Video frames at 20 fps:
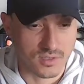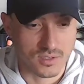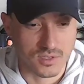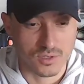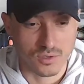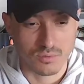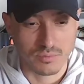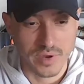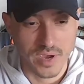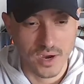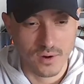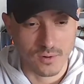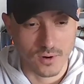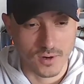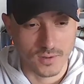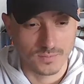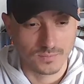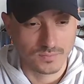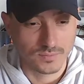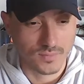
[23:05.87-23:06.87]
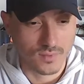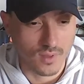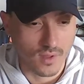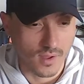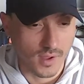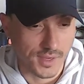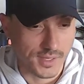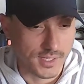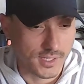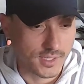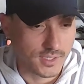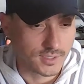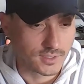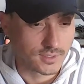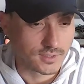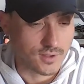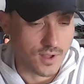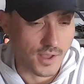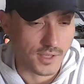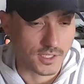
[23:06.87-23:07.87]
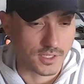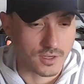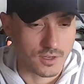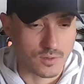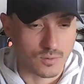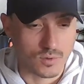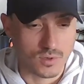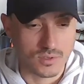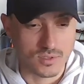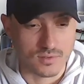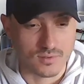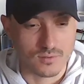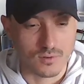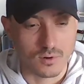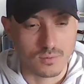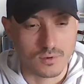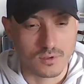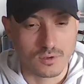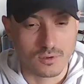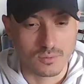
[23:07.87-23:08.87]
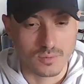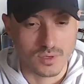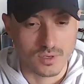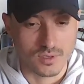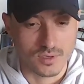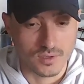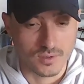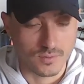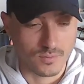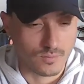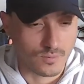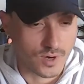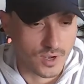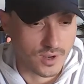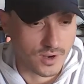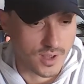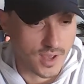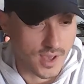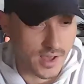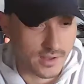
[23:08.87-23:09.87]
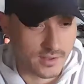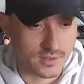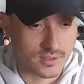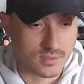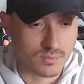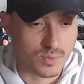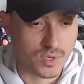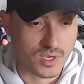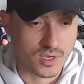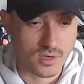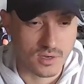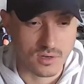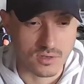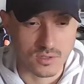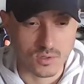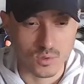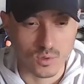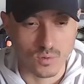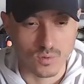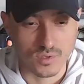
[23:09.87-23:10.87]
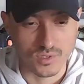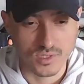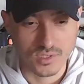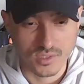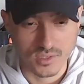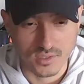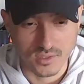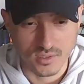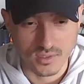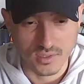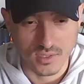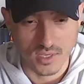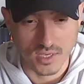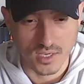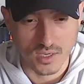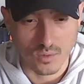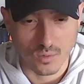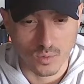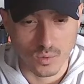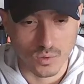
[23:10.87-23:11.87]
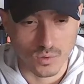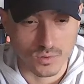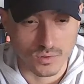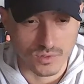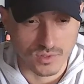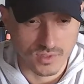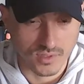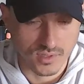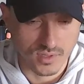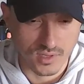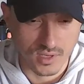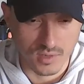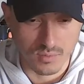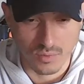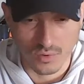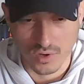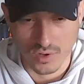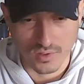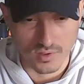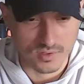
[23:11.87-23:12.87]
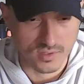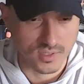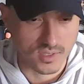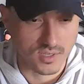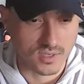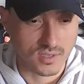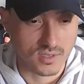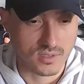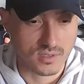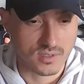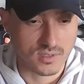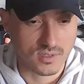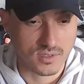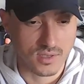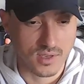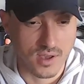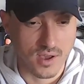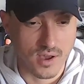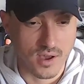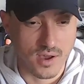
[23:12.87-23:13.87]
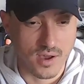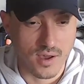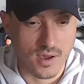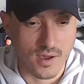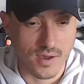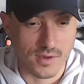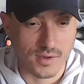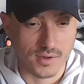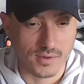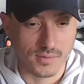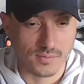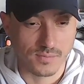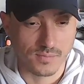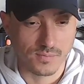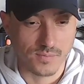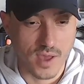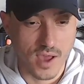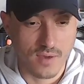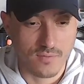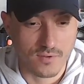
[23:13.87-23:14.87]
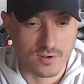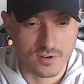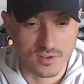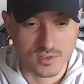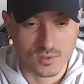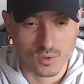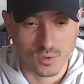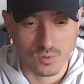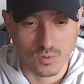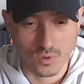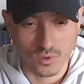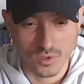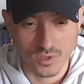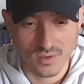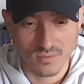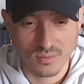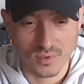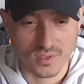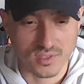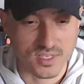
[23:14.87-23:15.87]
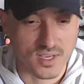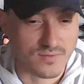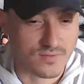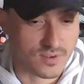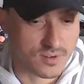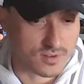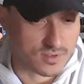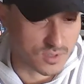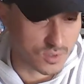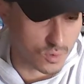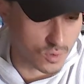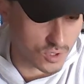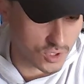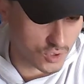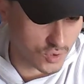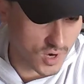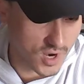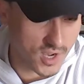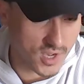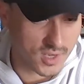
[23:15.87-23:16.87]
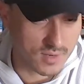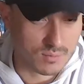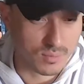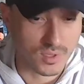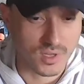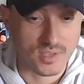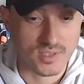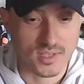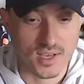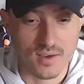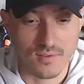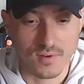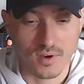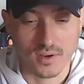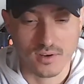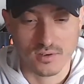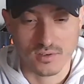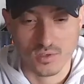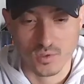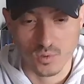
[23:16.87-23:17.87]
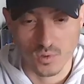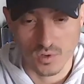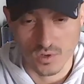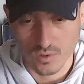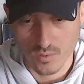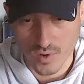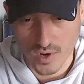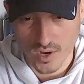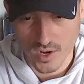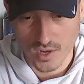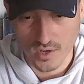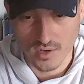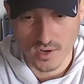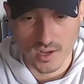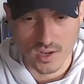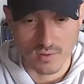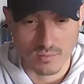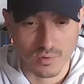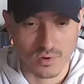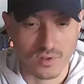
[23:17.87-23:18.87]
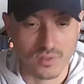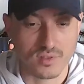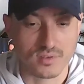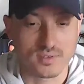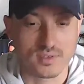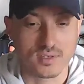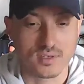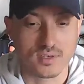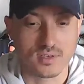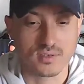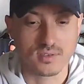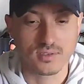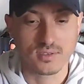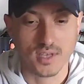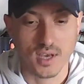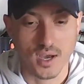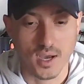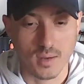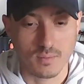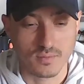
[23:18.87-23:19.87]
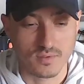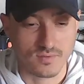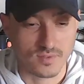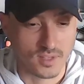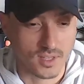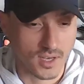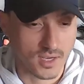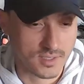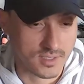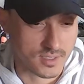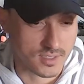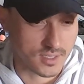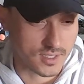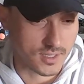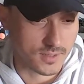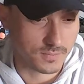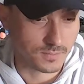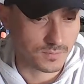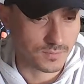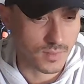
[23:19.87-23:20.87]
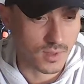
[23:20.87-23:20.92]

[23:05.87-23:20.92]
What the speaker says: into power. In other words, the formula would be read as P underscore resistance equals, in parentheses, F underscore rolling plus F underscore drag plus F underscore grade, in parentheses, times velocity.